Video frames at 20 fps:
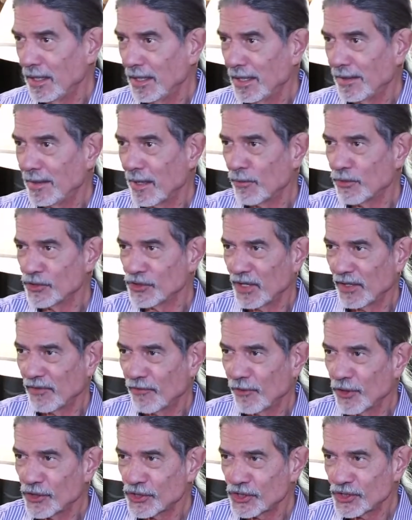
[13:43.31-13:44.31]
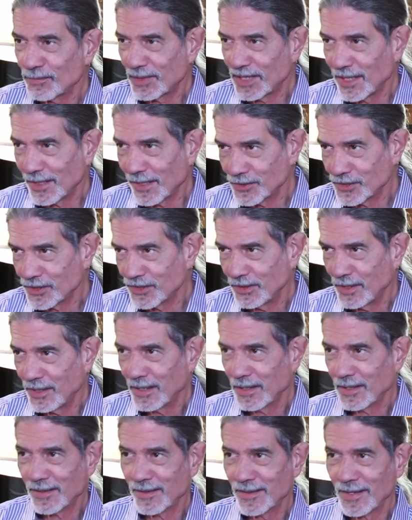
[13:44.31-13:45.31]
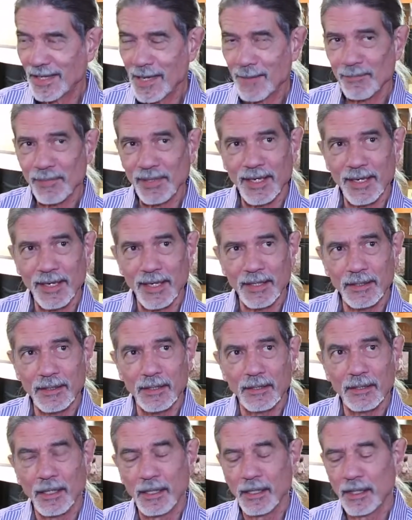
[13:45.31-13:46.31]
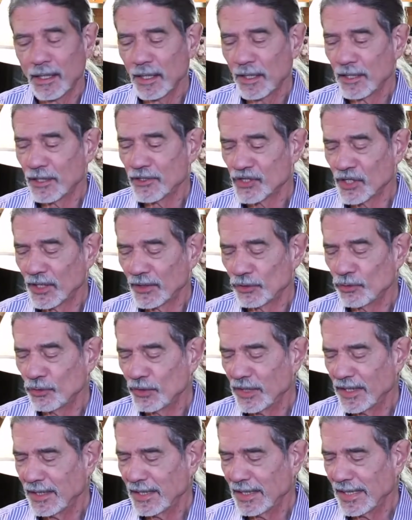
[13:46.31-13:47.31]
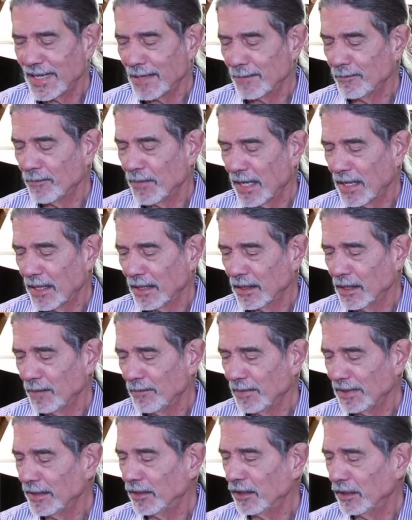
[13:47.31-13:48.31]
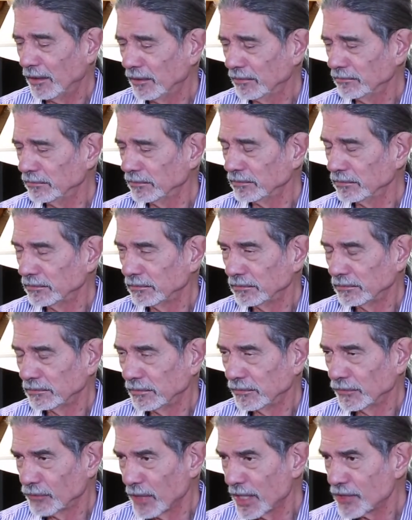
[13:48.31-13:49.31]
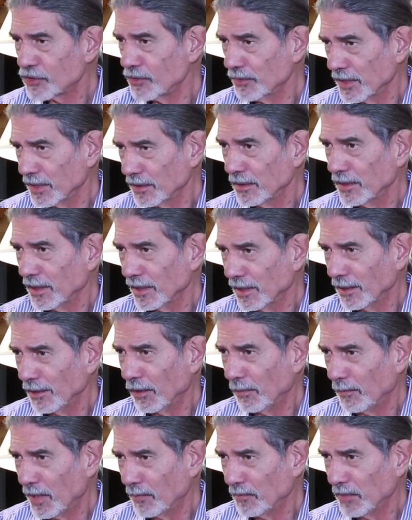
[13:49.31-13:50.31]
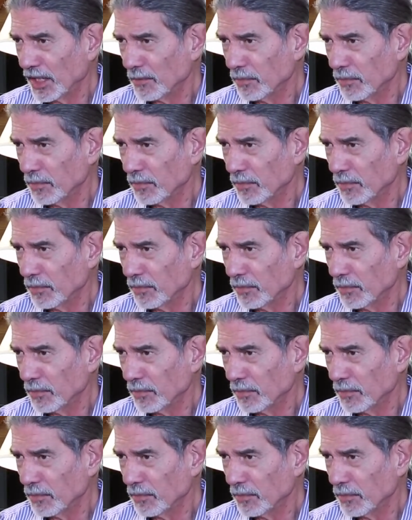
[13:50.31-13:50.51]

And that was the first place that I played Santouri in a little restaurant, in a little public